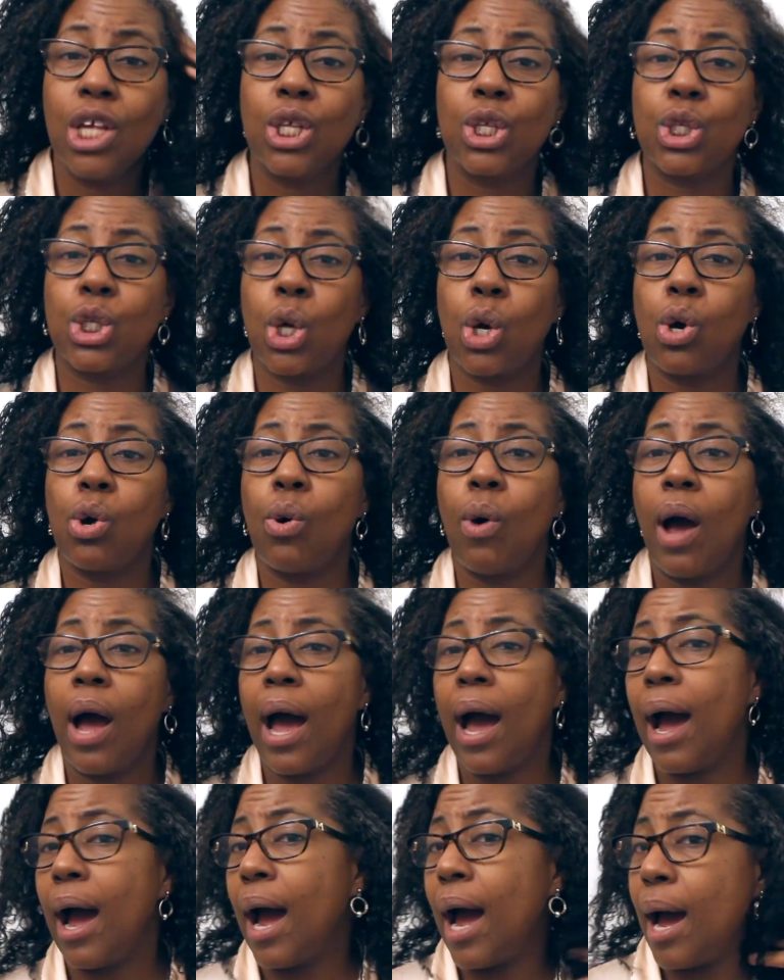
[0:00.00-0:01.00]
So
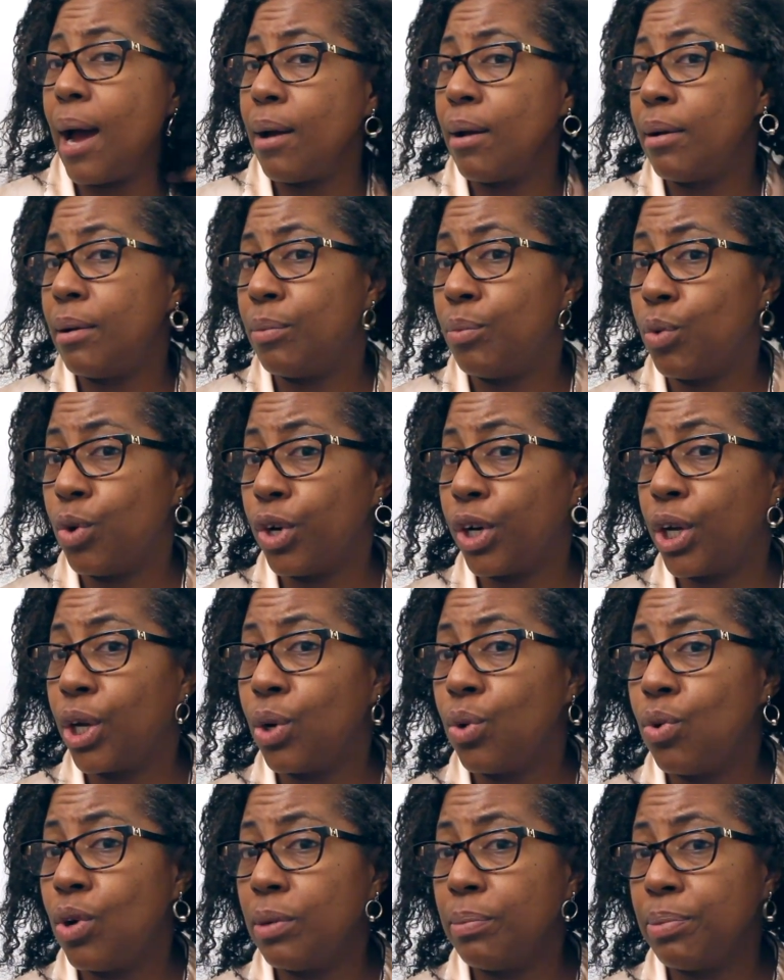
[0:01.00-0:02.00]
I am
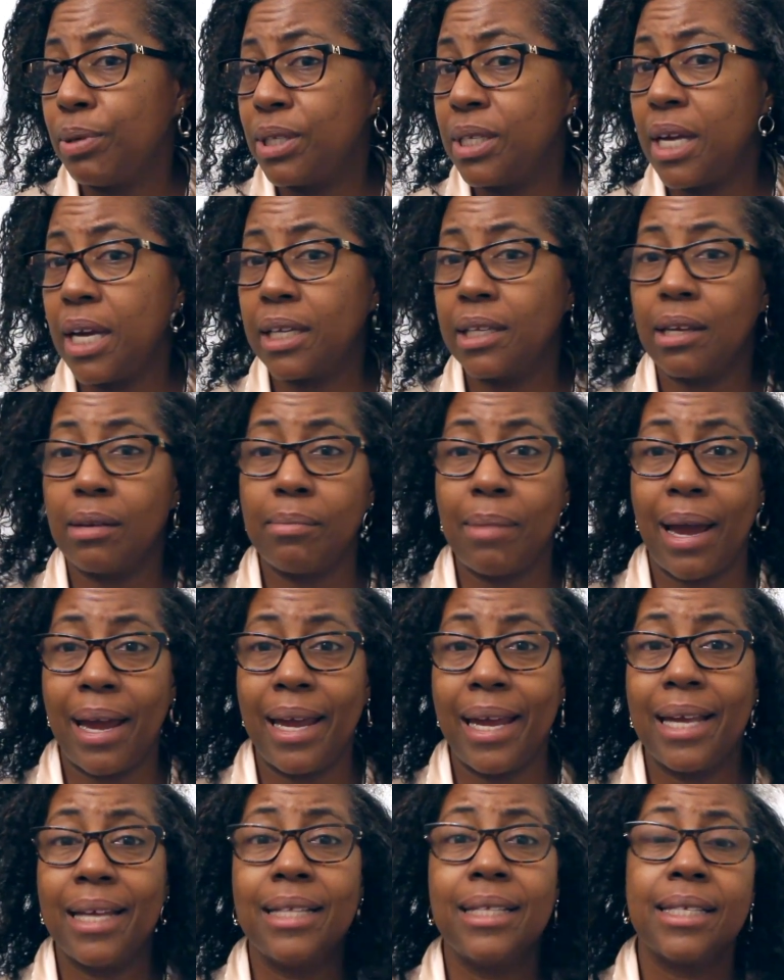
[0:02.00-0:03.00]
working on protecting
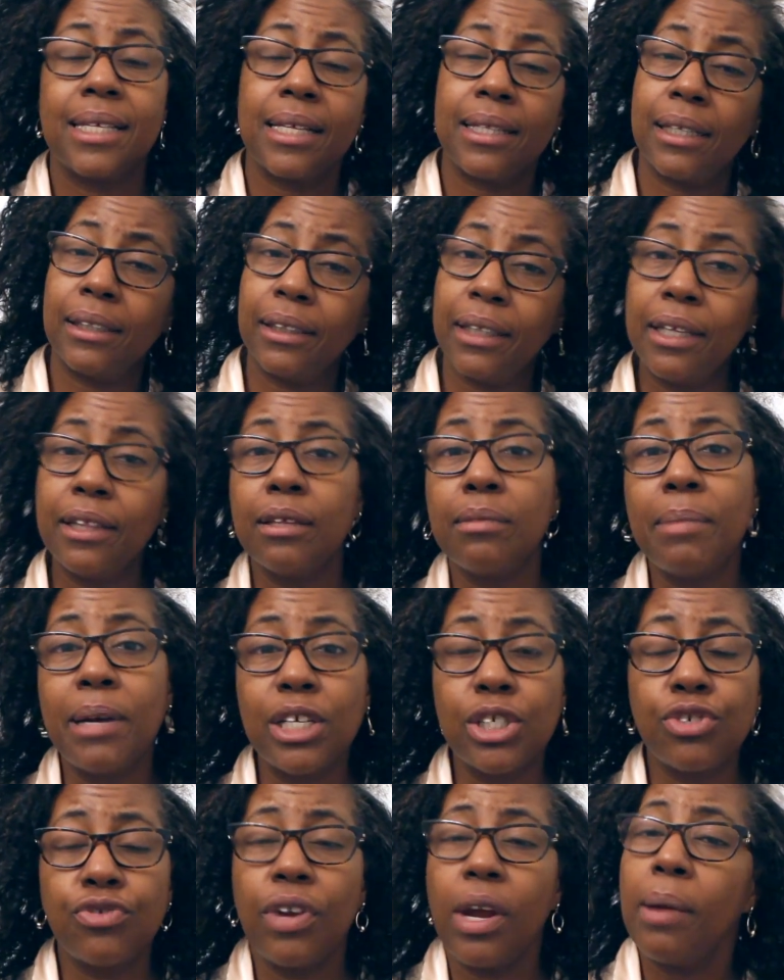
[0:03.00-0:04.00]
my ends and the length of
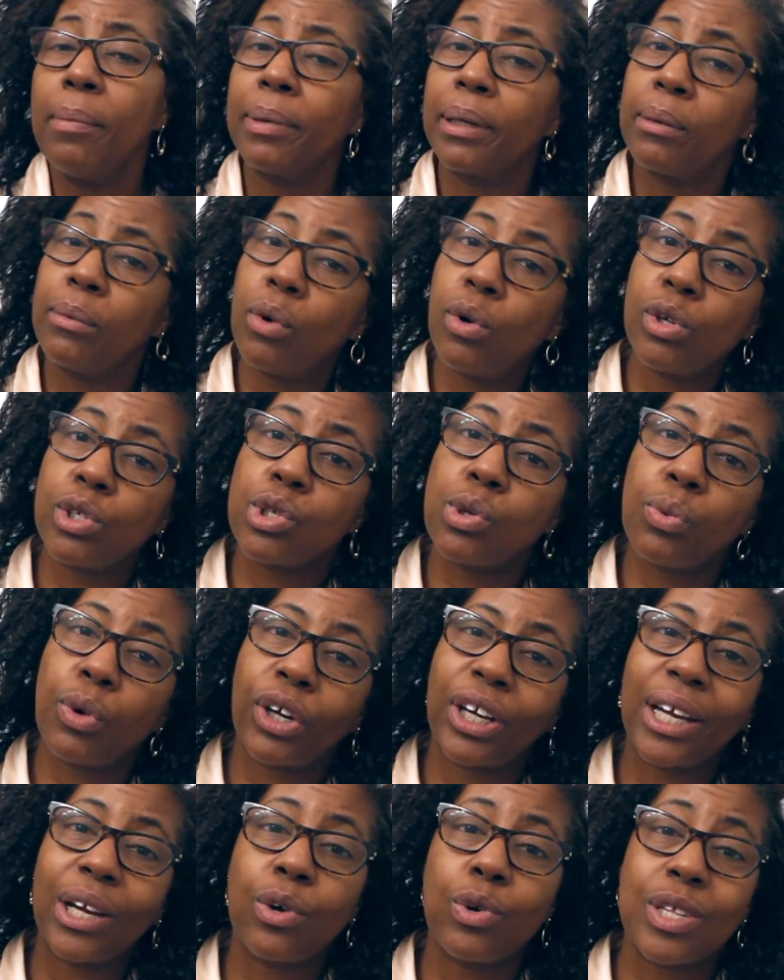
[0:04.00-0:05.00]
my strand, but I'm also
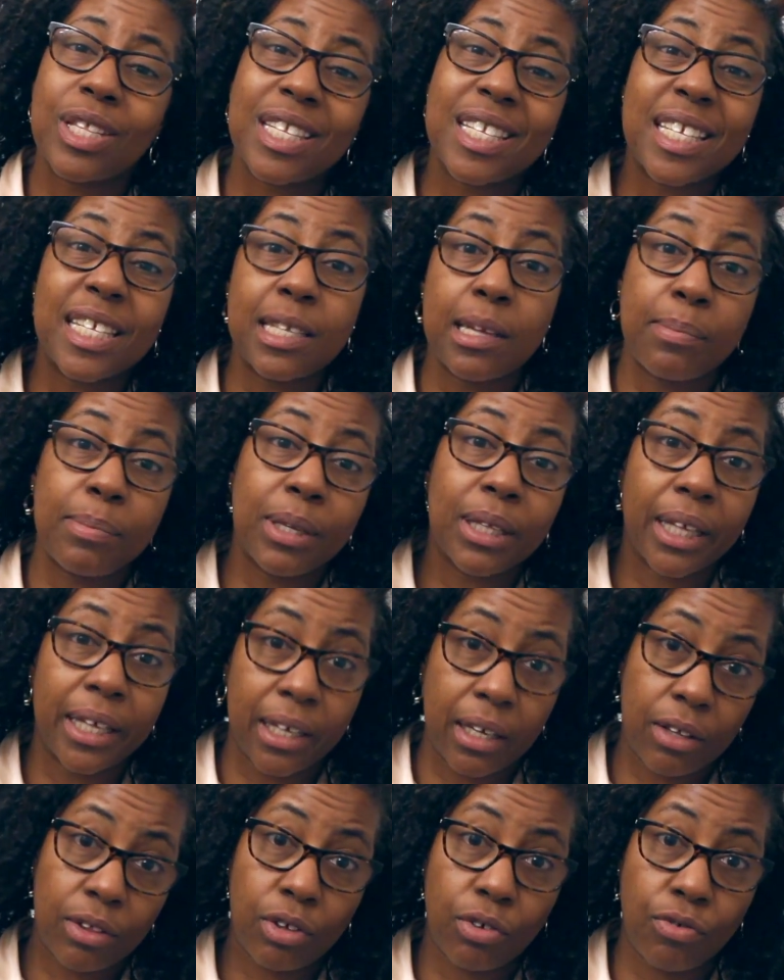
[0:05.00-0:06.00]
working on
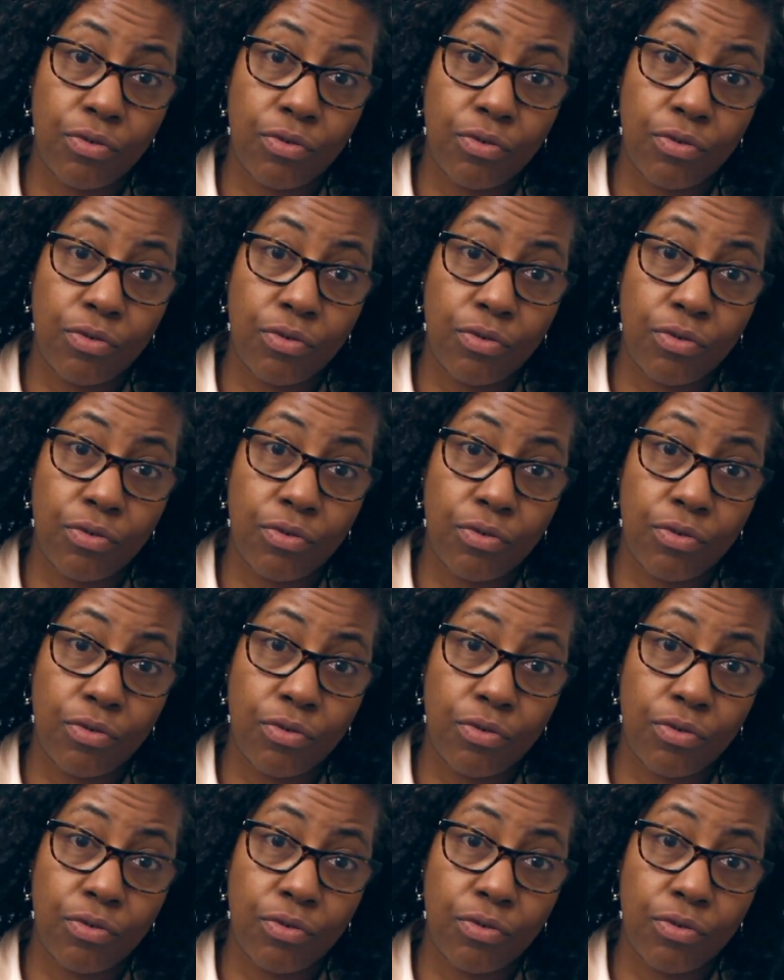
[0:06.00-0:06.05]
stimulating the